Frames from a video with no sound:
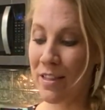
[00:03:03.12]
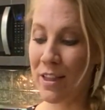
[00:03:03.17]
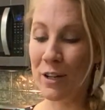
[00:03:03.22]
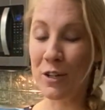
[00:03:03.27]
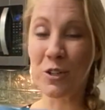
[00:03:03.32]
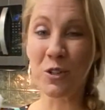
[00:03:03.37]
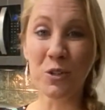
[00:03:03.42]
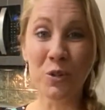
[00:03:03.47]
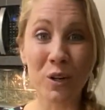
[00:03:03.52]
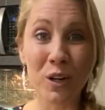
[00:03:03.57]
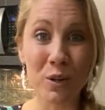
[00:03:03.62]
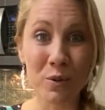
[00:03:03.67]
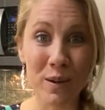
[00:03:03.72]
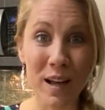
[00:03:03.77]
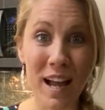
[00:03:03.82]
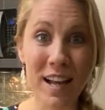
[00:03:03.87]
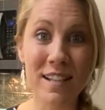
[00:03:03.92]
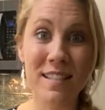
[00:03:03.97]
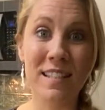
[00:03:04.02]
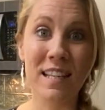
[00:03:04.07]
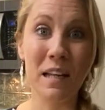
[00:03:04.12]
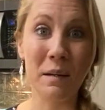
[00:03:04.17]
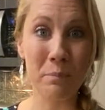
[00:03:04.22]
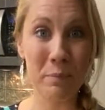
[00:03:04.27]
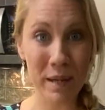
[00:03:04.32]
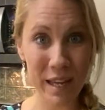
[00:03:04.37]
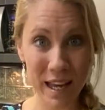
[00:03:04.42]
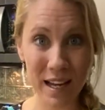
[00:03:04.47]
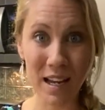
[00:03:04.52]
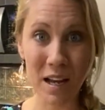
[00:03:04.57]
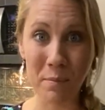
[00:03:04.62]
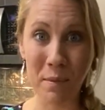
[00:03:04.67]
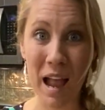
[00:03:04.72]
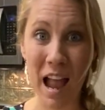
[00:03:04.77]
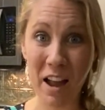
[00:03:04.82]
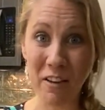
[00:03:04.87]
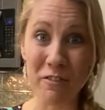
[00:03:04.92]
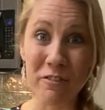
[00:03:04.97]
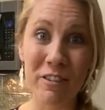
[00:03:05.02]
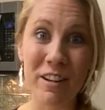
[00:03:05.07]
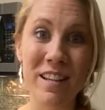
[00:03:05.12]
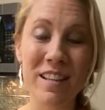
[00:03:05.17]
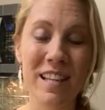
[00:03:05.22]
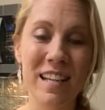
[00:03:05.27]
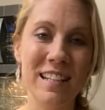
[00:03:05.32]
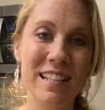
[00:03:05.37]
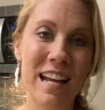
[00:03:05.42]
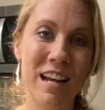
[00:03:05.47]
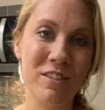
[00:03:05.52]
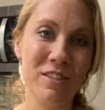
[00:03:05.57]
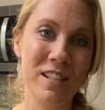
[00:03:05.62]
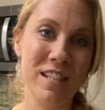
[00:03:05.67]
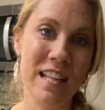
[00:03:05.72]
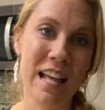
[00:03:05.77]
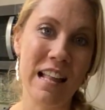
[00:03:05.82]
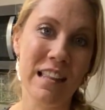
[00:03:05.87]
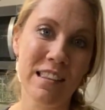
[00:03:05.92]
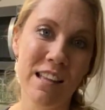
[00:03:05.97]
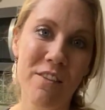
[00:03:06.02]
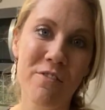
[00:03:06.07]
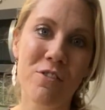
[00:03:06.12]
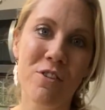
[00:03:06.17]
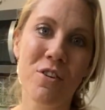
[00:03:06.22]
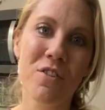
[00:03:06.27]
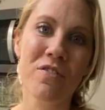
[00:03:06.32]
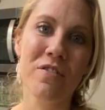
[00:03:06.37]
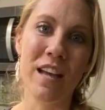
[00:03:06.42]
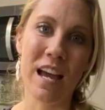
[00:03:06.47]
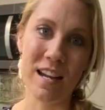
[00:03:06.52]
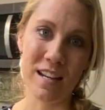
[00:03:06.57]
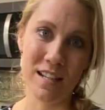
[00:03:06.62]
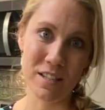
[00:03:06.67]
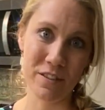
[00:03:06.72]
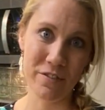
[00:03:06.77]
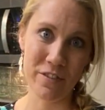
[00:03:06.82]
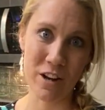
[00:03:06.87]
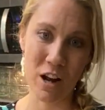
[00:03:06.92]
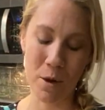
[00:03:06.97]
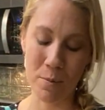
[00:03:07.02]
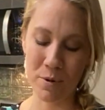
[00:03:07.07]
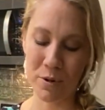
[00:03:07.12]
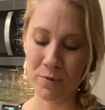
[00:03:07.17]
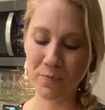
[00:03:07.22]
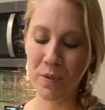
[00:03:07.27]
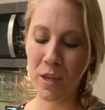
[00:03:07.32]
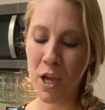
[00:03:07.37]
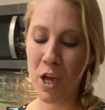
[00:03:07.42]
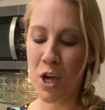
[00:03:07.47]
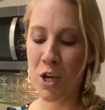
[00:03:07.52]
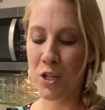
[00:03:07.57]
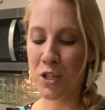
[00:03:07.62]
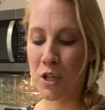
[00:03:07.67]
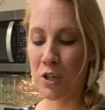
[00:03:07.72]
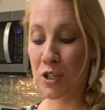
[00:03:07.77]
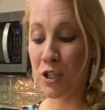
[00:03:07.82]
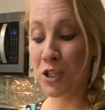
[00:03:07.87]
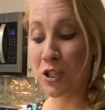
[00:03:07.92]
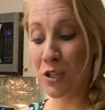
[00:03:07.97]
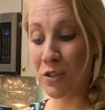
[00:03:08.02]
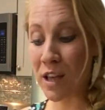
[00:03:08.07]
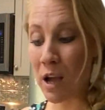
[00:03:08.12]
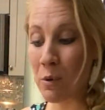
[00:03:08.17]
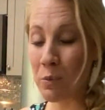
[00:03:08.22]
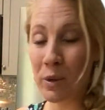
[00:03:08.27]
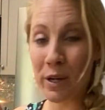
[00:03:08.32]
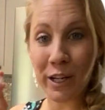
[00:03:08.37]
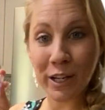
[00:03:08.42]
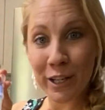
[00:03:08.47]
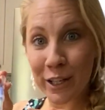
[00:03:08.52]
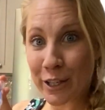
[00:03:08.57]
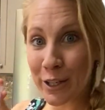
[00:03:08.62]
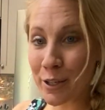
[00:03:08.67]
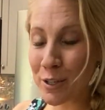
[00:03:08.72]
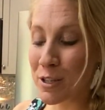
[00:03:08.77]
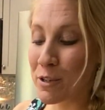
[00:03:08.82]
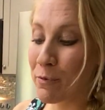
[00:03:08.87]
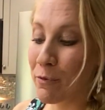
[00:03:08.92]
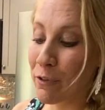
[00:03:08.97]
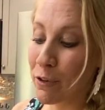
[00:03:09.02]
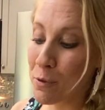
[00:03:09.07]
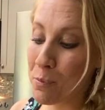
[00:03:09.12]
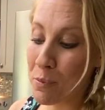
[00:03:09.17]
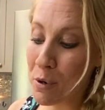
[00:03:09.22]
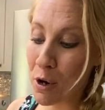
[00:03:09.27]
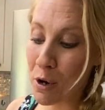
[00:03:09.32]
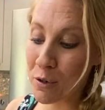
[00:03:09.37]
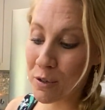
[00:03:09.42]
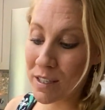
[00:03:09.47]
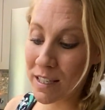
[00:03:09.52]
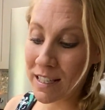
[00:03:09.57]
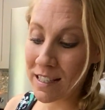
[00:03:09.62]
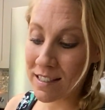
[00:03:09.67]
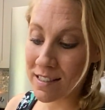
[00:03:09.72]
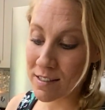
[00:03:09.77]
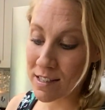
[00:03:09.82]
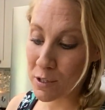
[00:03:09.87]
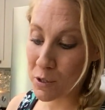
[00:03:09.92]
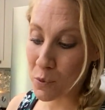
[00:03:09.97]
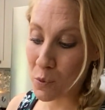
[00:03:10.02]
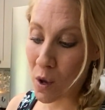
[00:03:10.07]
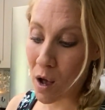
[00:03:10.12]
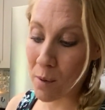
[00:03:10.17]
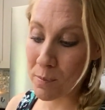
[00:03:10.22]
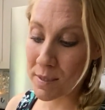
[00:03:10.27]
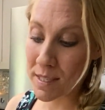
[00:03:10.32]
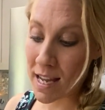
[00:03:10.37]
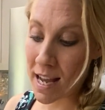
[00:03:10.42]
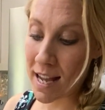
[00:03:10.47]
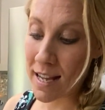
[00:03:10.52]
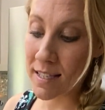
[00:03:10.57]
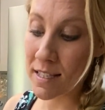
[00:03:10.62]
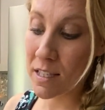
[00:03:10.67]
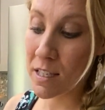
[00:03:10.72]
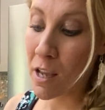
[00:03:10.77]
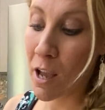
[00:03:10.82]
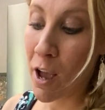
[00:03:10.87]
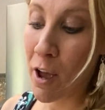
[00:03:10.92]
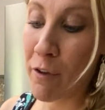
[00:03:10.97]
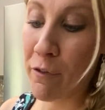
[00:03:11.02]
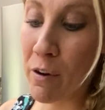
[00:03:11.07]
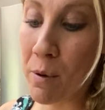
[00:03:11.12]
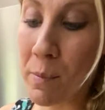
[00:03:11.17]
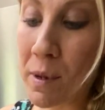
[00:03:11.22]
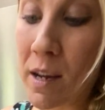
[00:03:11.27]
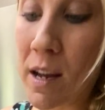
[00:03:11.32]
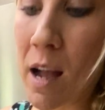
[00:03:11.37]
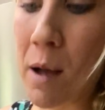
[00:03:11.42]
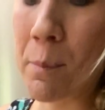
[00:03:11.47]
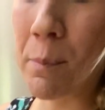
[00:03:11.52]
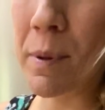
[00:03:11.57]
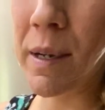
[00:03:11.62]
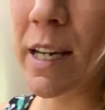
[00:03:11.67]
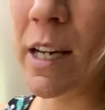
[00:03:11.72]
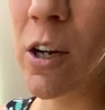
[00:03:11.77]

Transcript: that Norwex can pick up everything down to that level, that is phenomenal. So to do that, we're gonna use food protein swab tests from a company